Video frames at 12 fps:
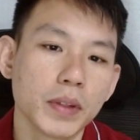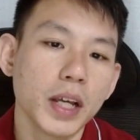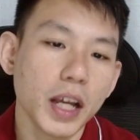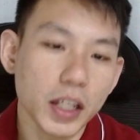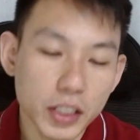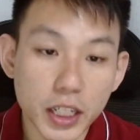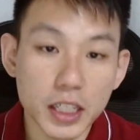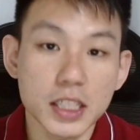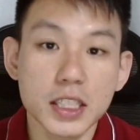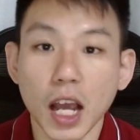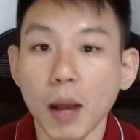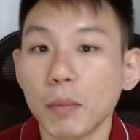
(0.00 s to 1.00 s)
And
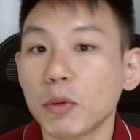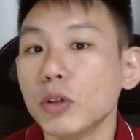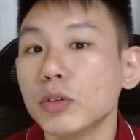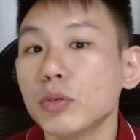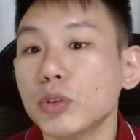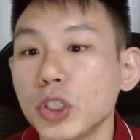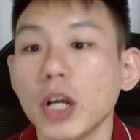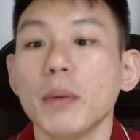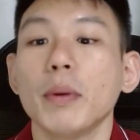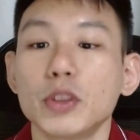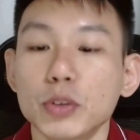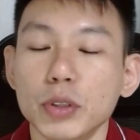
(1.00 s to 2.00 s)
yes, I'm going to share
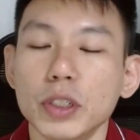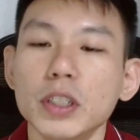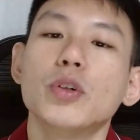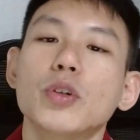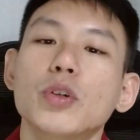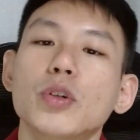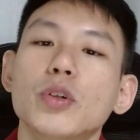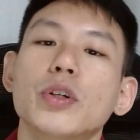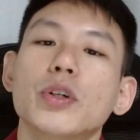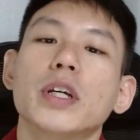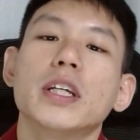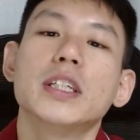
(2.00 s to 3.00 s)
my screen so
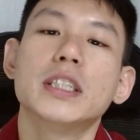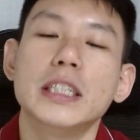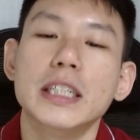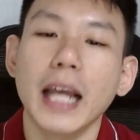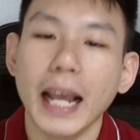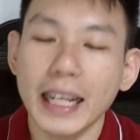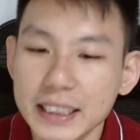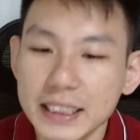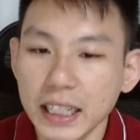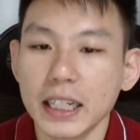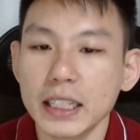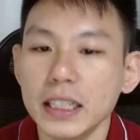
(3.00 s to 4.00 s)
you can see
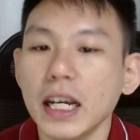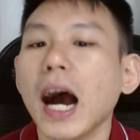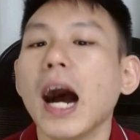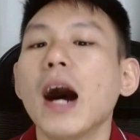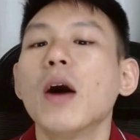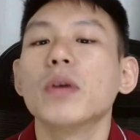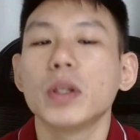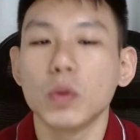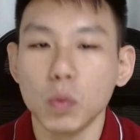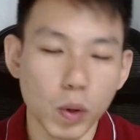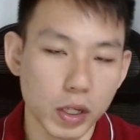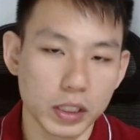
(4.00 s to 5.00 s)
exactly how it
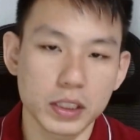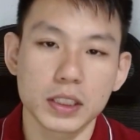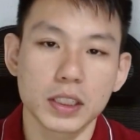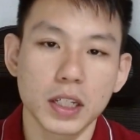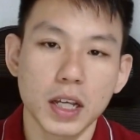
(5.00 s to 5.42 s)
works.